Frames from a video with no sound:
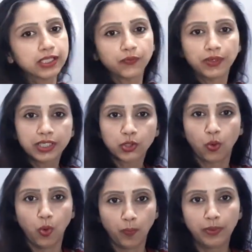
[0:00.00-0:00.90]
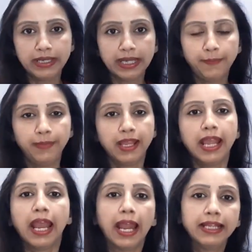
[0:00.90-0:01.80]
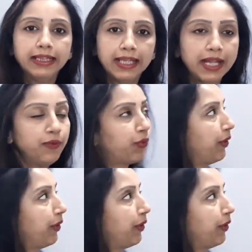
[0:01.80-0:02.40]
is first opened up and then